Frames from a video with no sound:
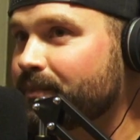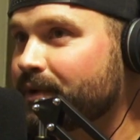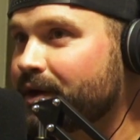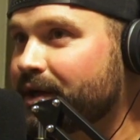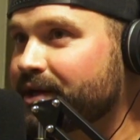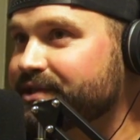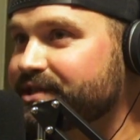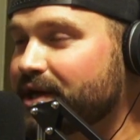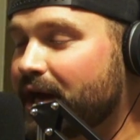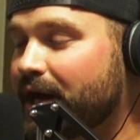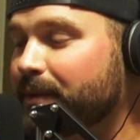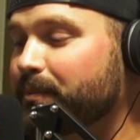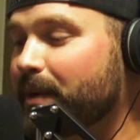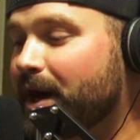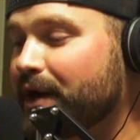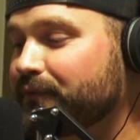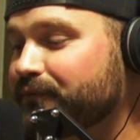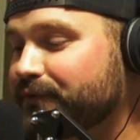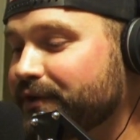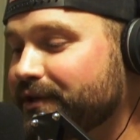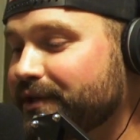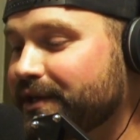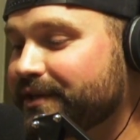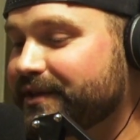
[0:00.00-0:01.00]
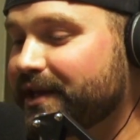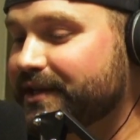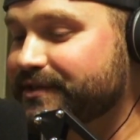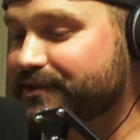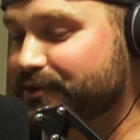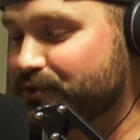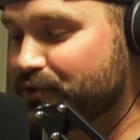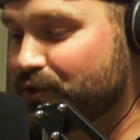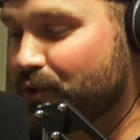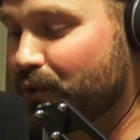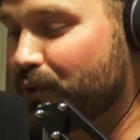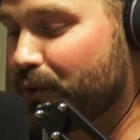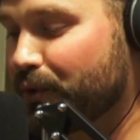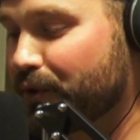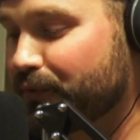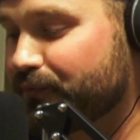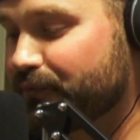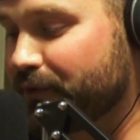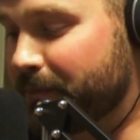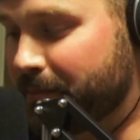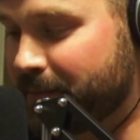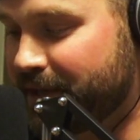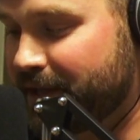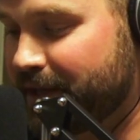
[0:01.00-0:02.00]
Because I feel like that's a door
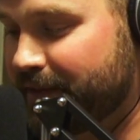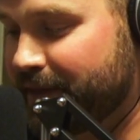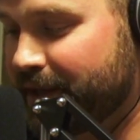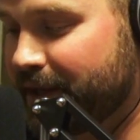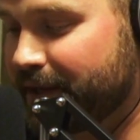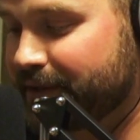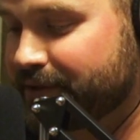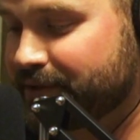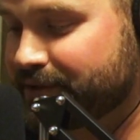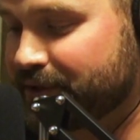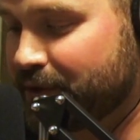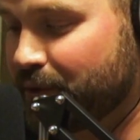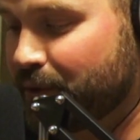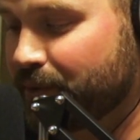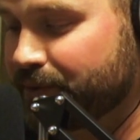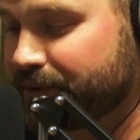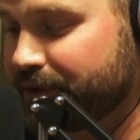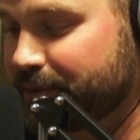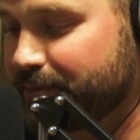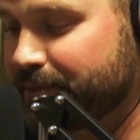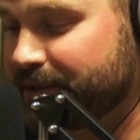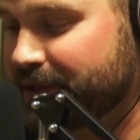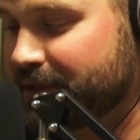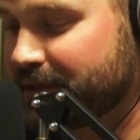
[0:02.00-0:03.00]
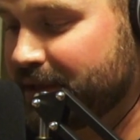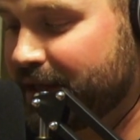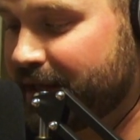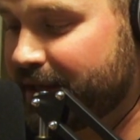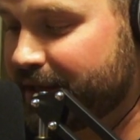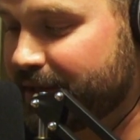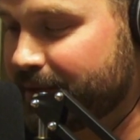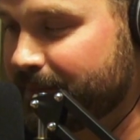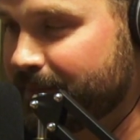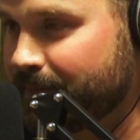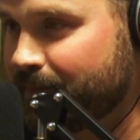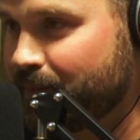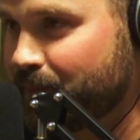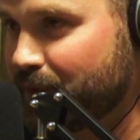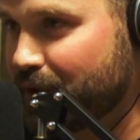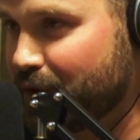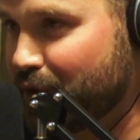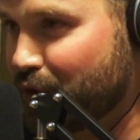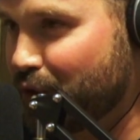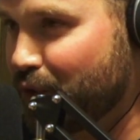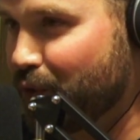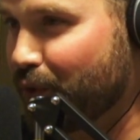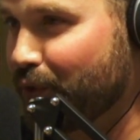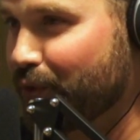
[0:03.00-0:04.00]
for me that can only be like a
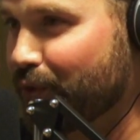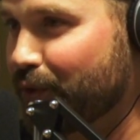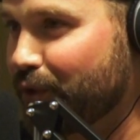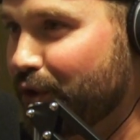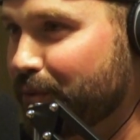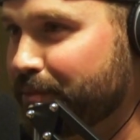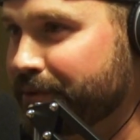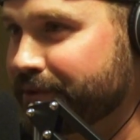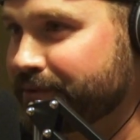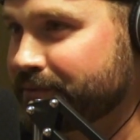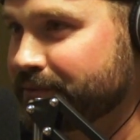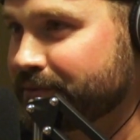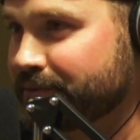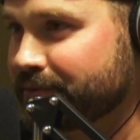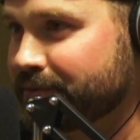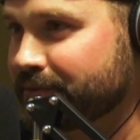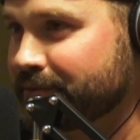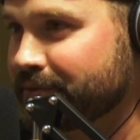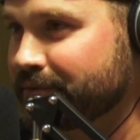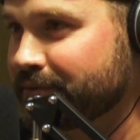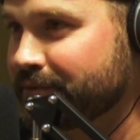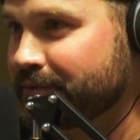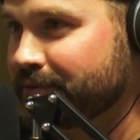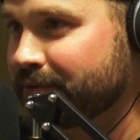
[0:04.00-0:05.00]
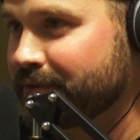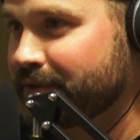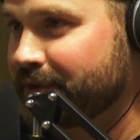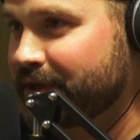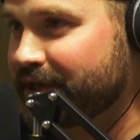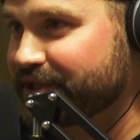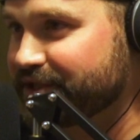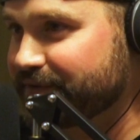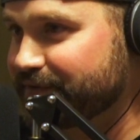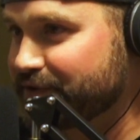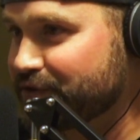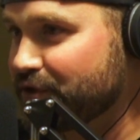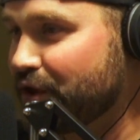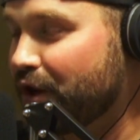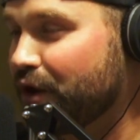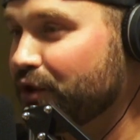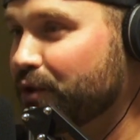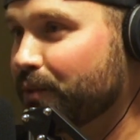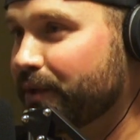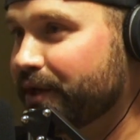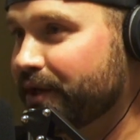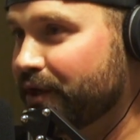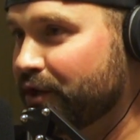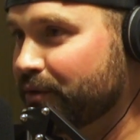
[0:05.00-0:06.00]
quarter open. Because if it's all the
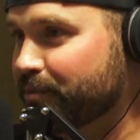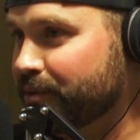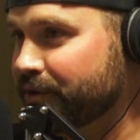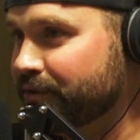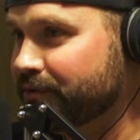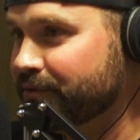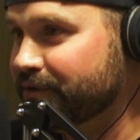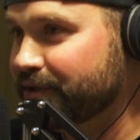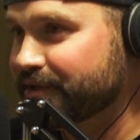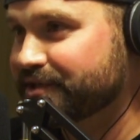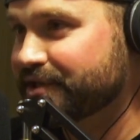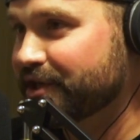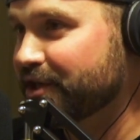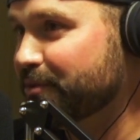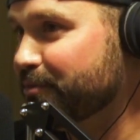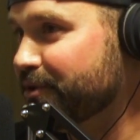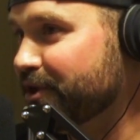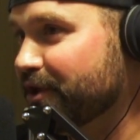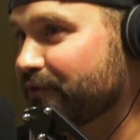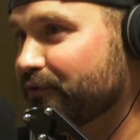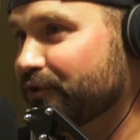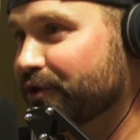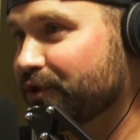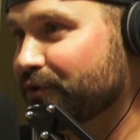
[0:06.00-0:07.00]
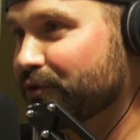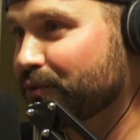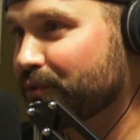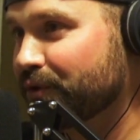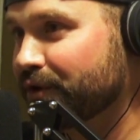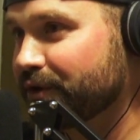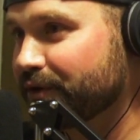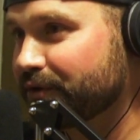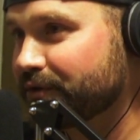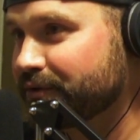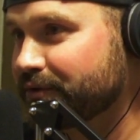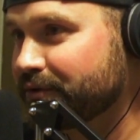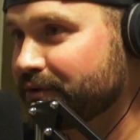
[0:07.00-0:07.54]
way open, it's going to be every other word.